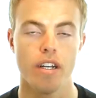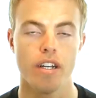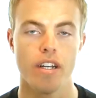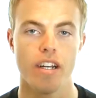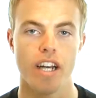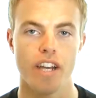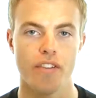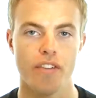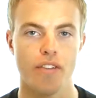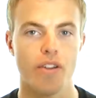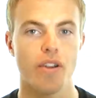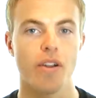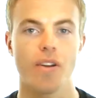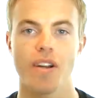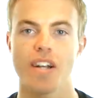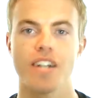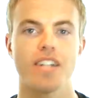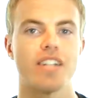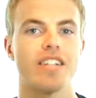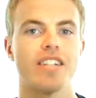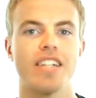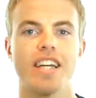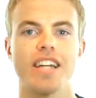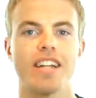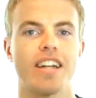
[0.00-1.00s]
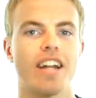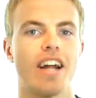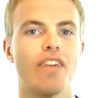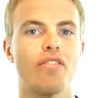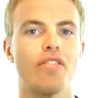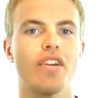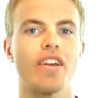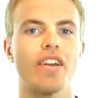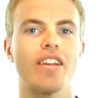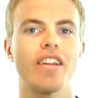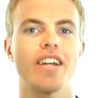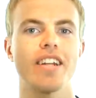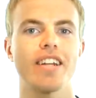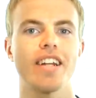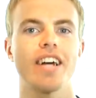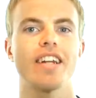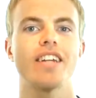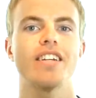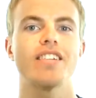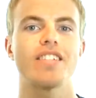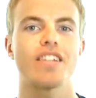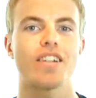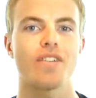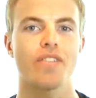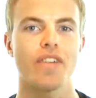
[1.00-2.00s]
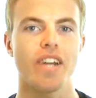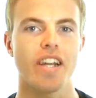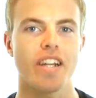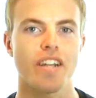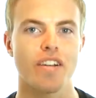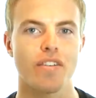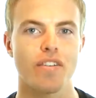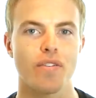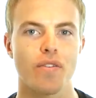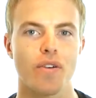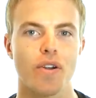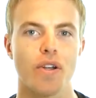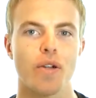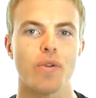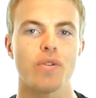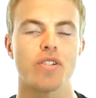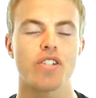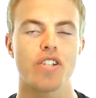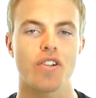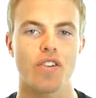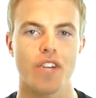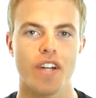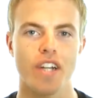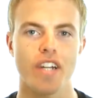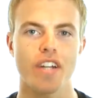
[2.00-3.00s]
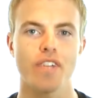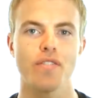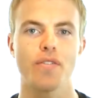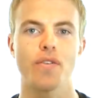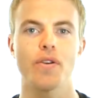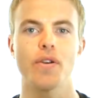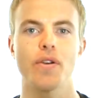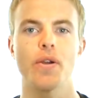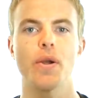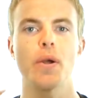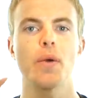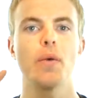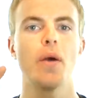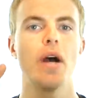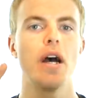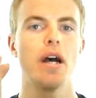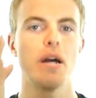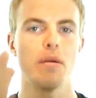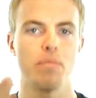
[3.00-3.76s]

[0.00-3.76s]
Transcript: If you don't understand that everything that is created for you is created for you